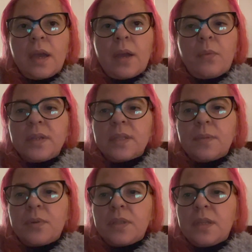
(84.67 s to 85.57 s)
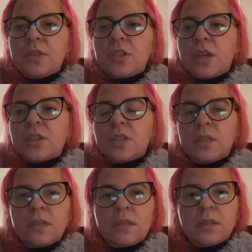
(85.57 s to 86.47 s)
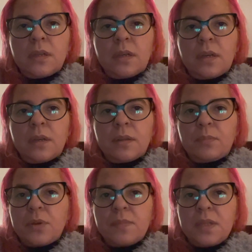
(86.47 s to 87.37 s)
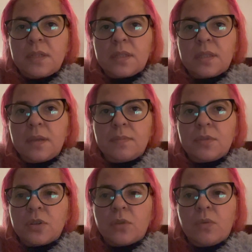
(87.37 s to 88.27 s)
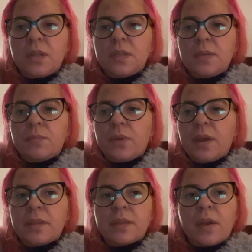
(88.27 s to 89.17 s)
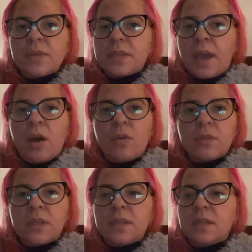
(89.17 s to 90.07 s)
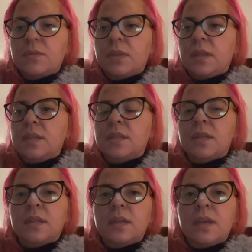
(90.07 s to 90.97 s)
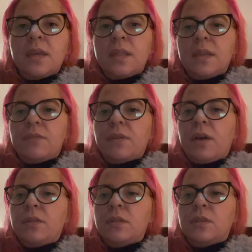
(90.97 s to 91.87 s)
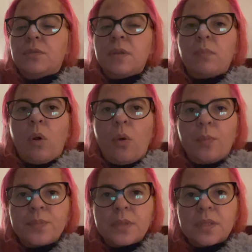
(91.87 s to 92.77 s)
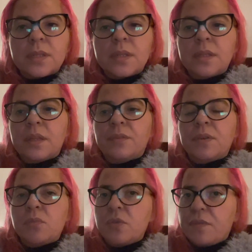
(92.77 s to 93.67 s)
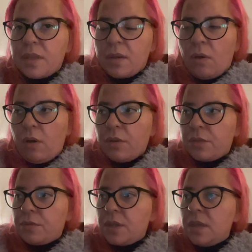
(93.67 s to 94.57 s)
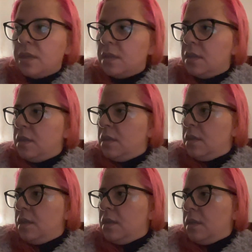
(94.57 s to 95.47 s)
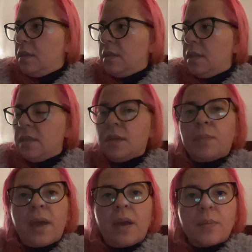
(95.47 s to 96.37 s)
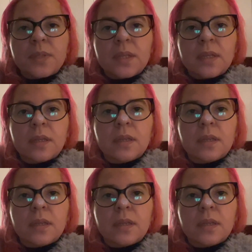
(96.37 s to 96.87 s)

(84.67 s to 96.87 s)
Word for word: once they put the injection, uh, put me to sleep, took one deep breath. I was out. They did what they did. They found three polyps. They removed the, all three. Uh, they did a biopsy.